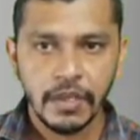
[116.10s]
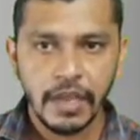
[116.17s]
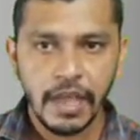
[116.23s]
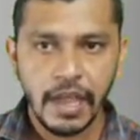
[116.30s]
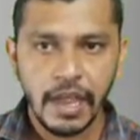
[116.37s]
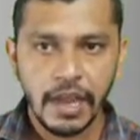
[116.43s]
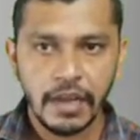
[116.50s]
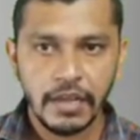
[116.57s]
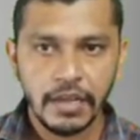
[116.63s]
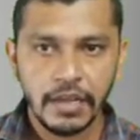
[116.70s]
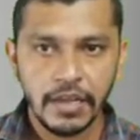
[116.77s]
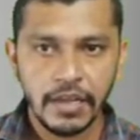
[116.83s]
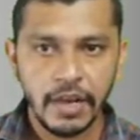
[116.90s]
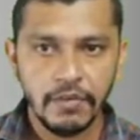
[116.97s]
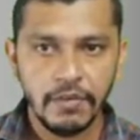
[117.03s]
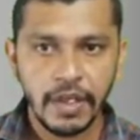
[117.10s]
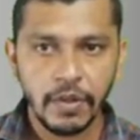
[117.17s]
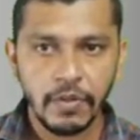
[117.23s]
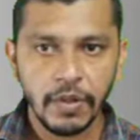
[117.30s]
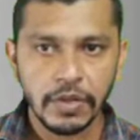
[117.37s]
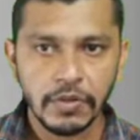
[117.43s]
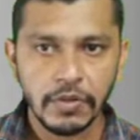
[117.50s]
And here we are
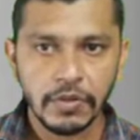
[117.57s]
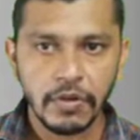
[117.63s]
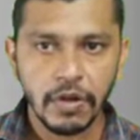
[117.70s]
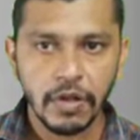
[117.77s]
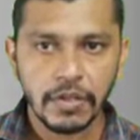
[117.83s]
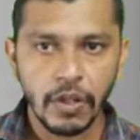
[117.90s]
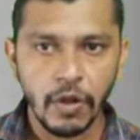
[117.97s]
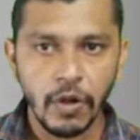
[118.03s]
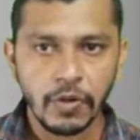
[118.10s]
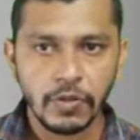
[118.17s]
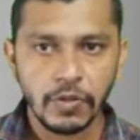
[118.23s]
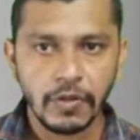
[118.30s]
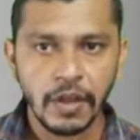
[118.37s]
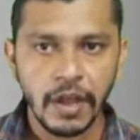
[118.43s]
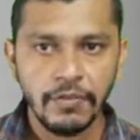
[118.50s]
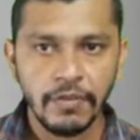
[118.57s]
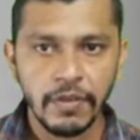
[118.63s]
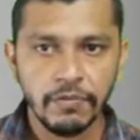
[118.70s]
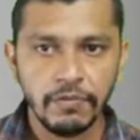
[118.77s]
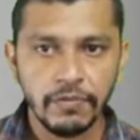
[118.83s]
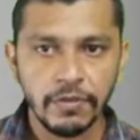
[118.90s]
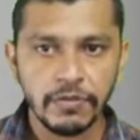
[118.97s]
going to draw the
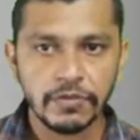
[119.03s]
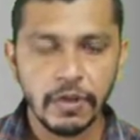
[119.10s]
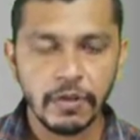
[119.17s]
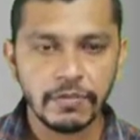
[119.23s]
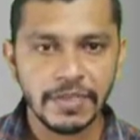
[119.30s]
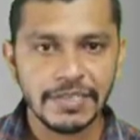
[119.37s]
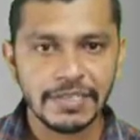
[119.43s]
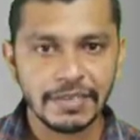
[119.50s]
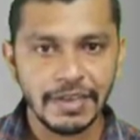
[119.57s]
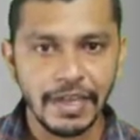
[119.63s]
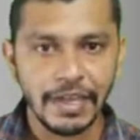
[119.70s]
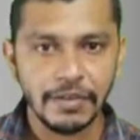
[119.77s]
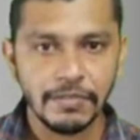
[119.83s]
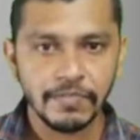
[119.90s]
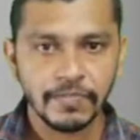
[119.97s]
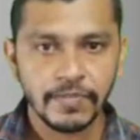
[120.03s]
orthographic views of this line.